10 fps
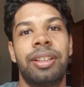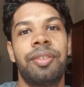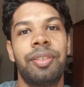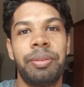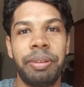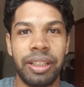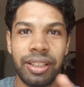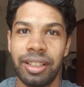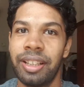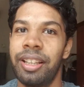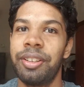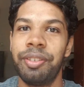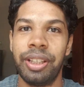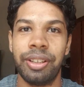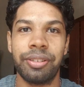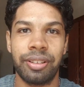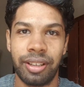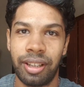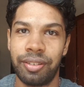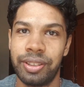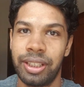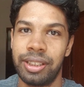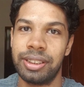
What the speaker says: We'll meet in another video. Have a nice